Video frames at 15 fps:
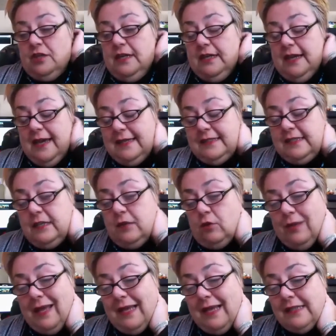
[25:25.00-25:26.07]
Elance and
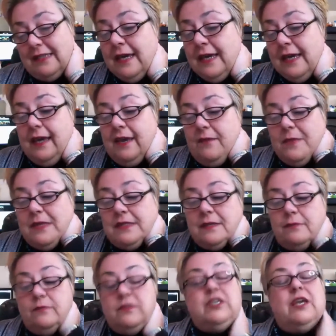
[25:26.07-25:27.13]
Odesk, give me
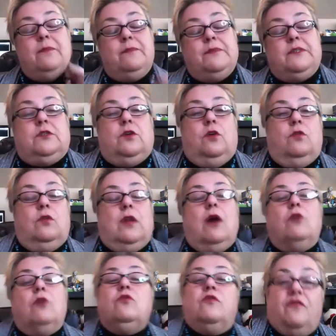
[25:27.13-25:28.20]
some tips on
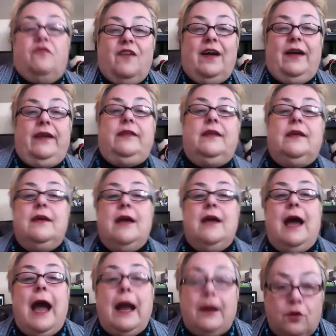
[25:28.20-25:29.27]
how to find
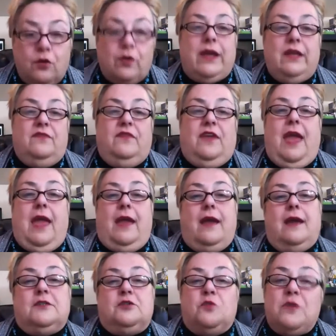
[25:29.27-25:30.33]
a great VA,
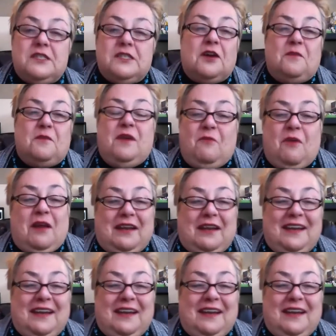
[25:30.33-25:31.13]
a Swiss Army one.